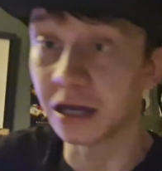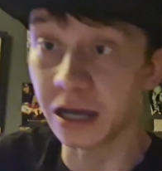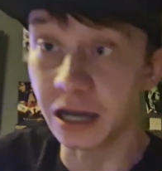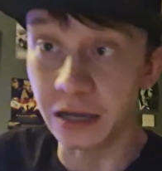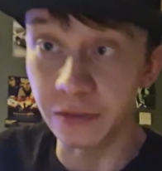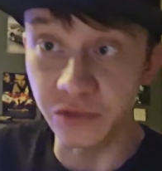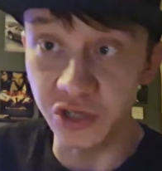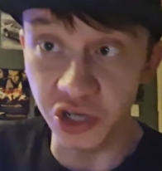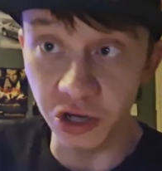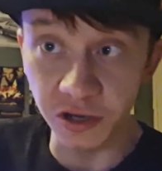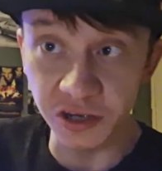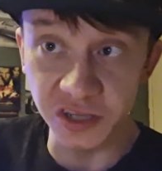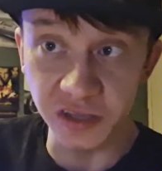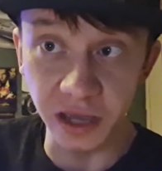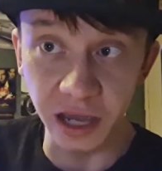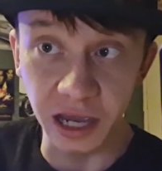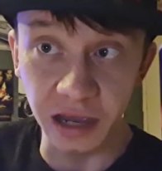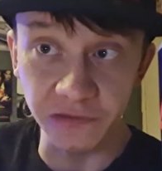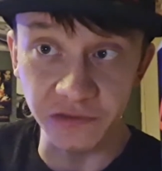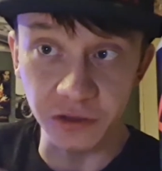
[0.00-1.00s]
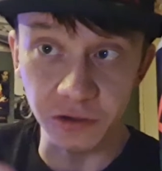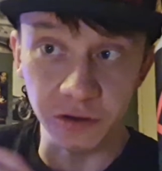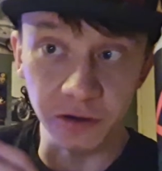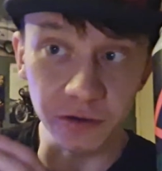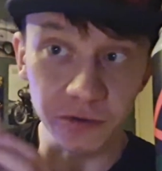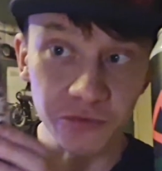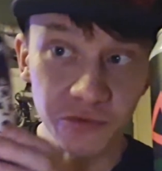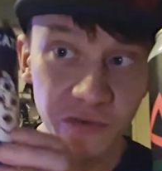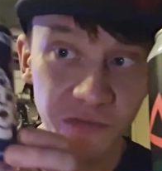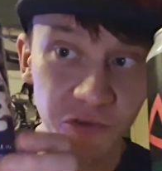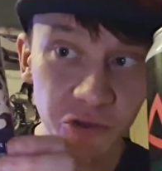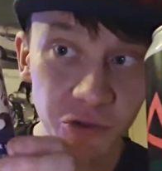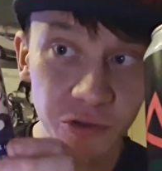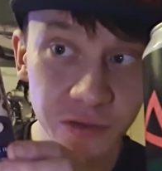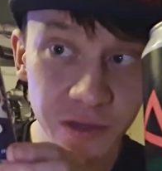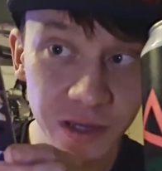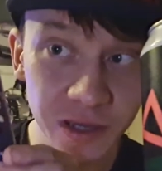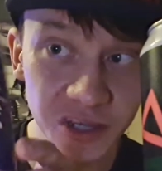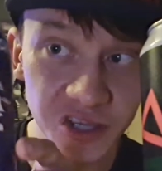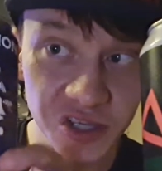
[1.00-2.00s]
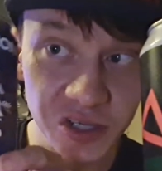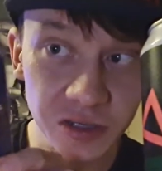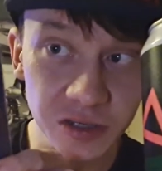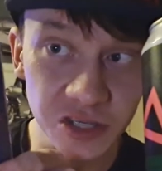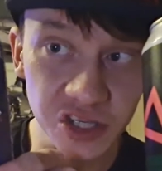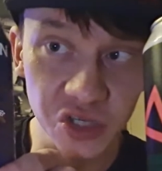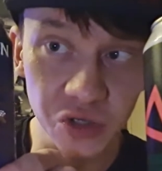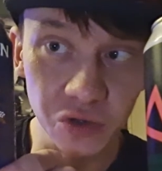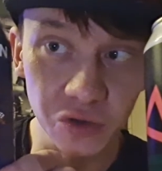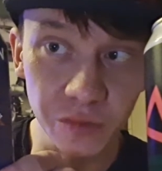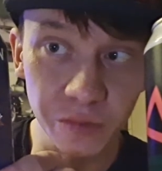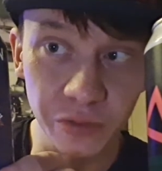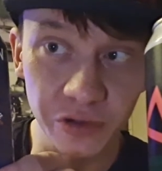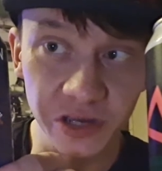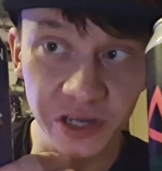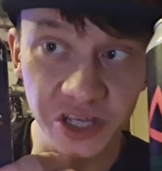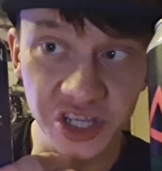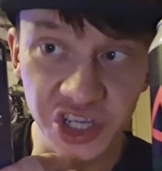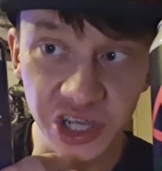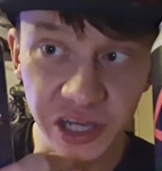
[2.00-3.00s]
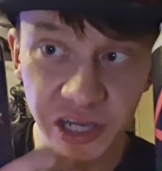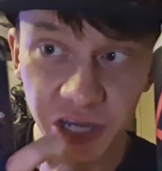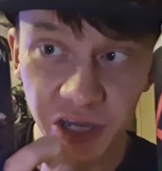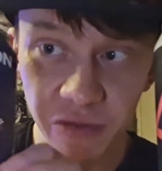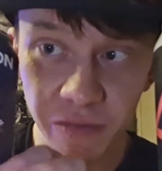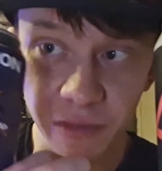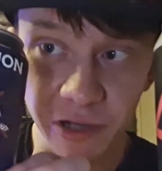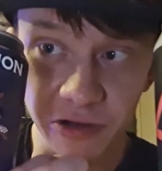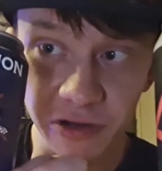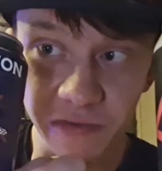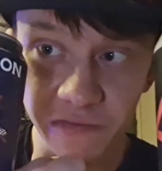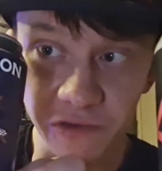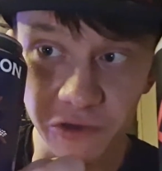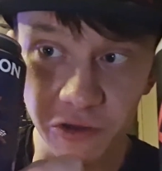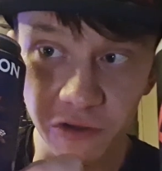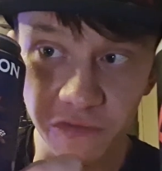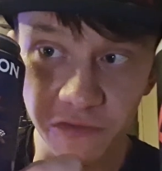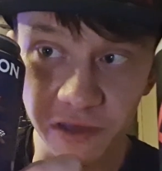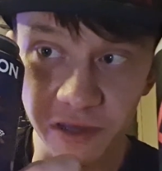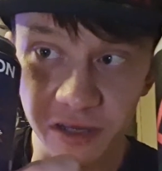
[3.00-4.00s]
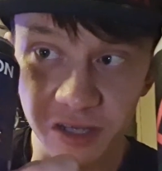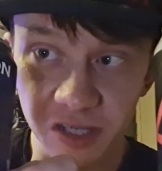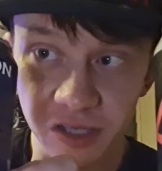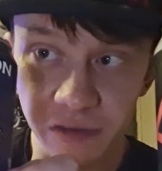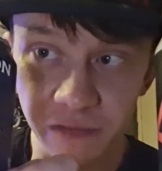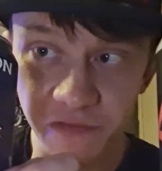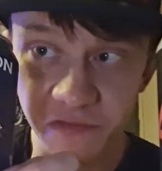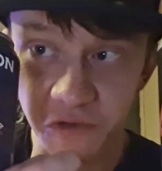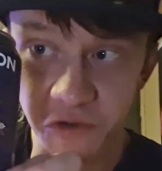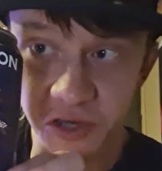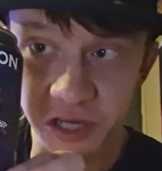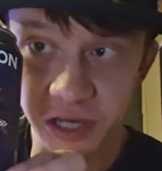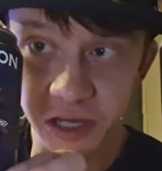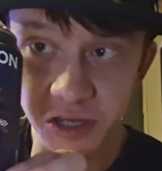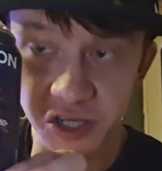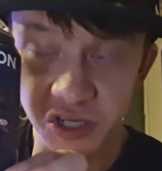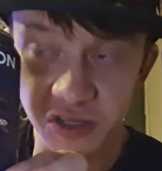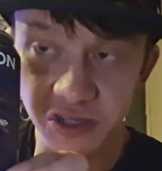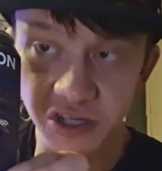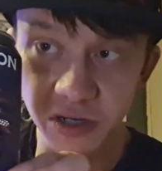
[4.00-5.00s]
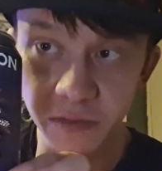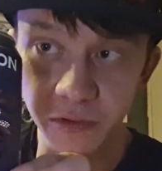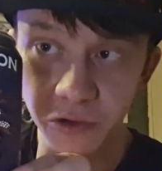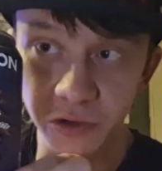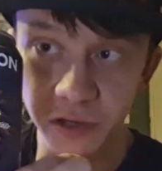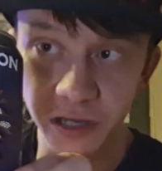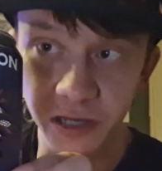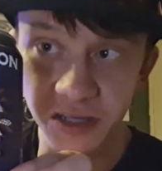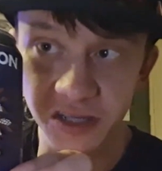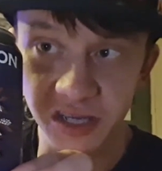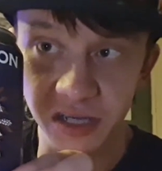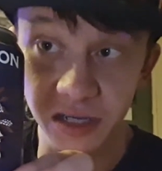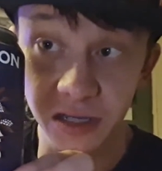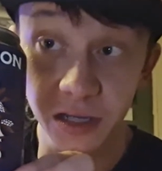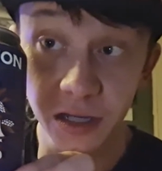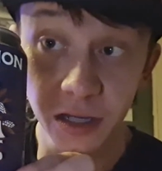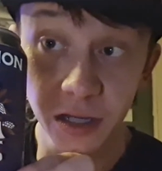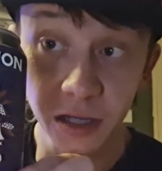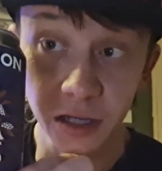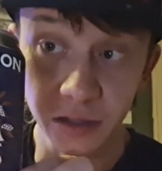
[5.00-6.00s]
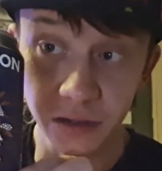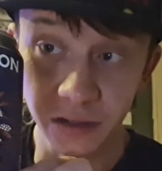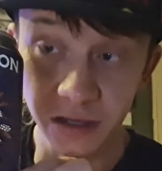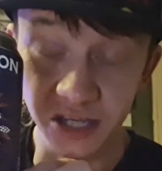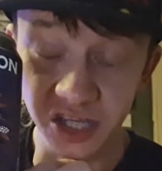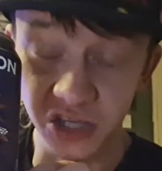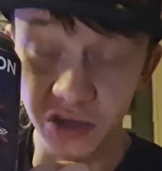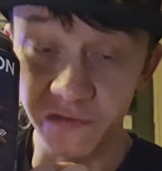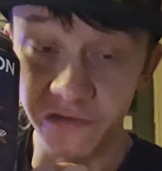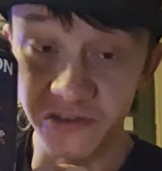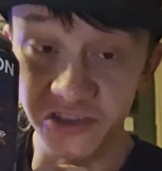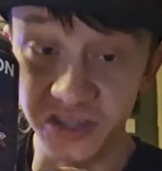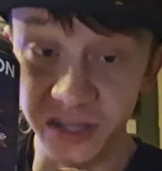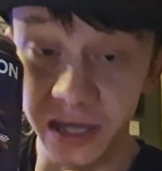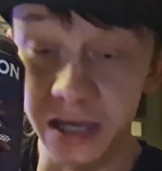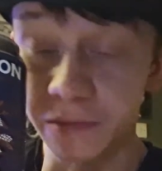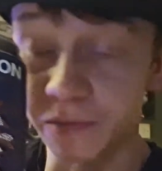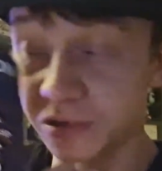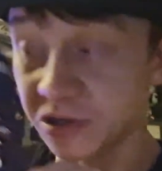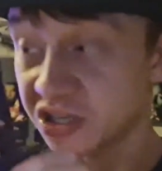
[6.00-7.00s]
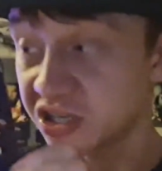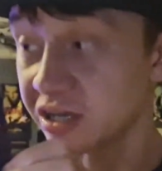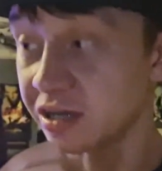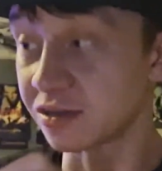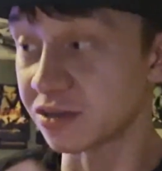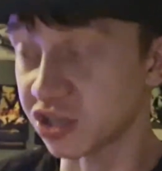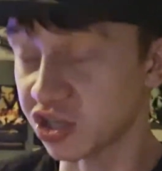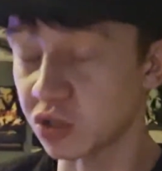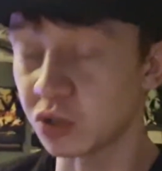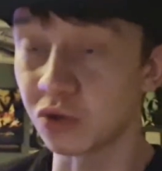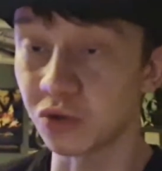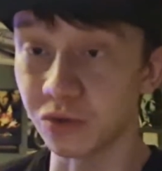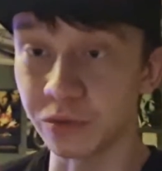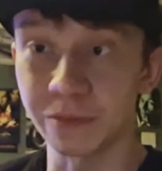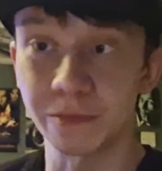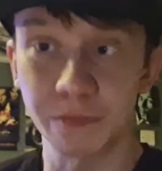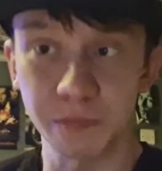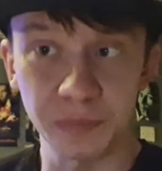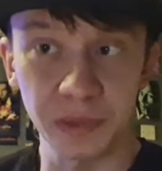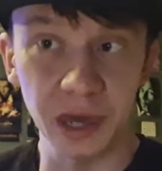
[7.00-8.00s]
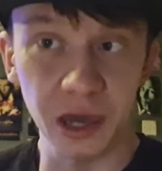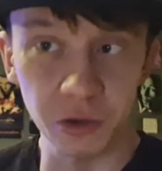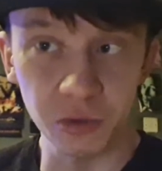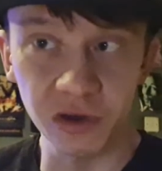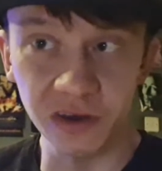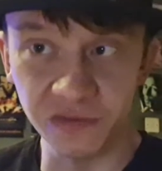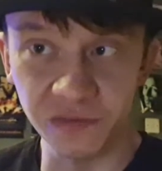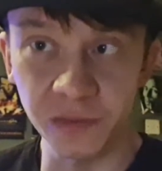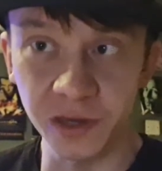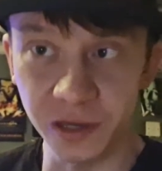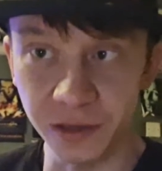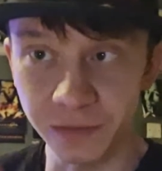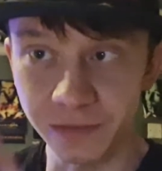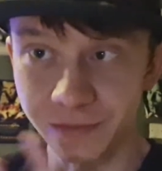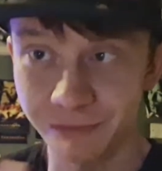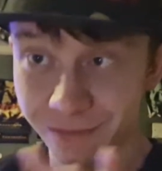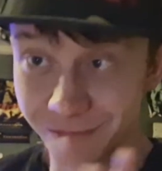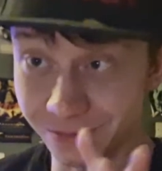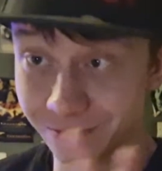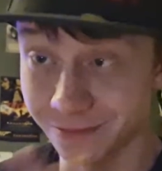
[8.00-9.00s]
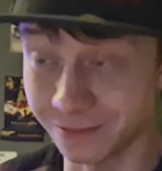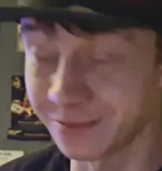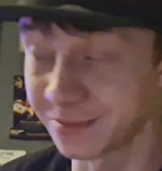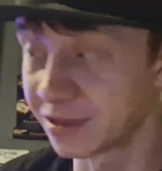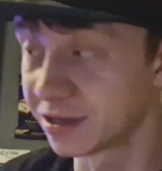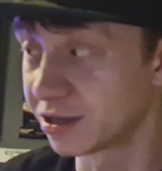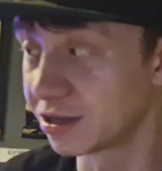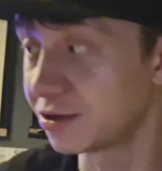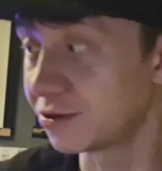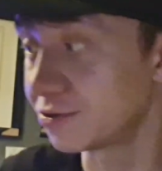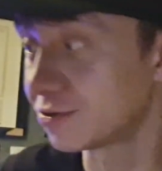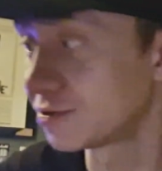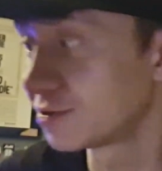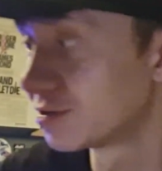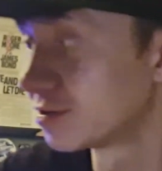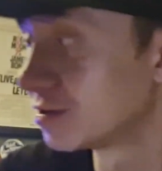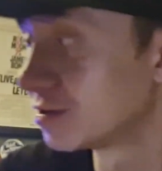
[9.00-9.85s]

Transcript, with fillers: I'm just after reviewing this, so please check out my review of this, Vocation Triple Hazy. This stuff is 10%, so bear with me, you know.